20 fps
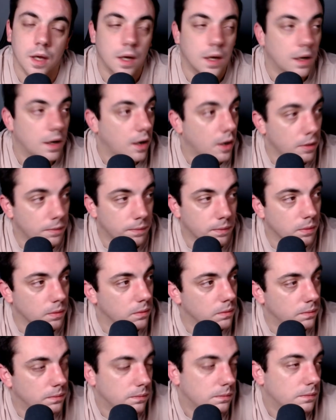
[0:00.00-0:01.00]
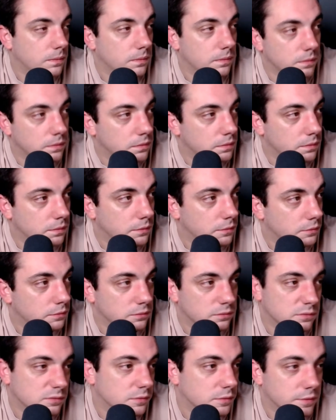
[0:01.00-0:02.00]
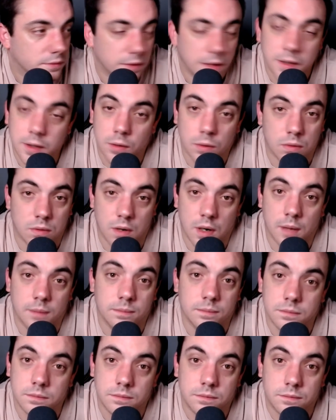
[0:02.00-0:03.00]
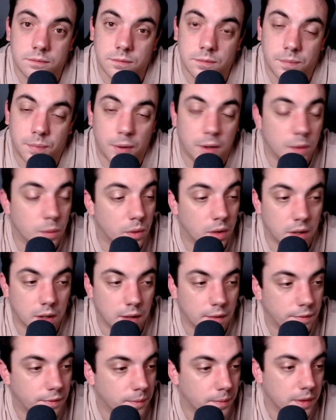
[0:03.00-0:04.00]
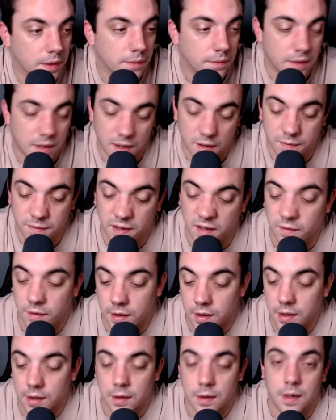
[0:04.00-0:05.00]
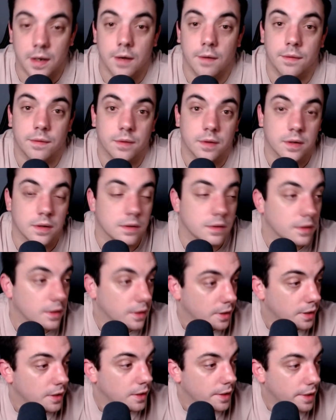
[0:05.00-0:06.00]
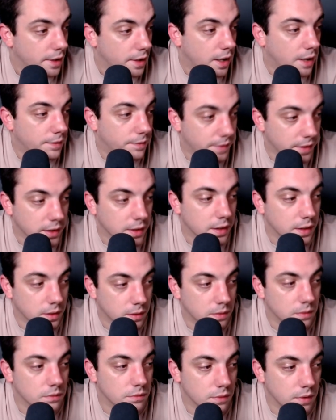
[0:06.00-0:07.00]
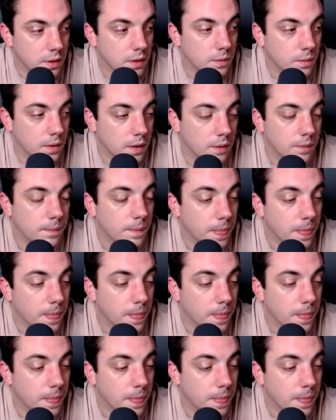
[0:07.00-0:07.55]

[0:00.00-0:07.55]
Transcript: Overall, he did all right, but he weren't enough for me, and I think Benny did enough because I think he could do really well.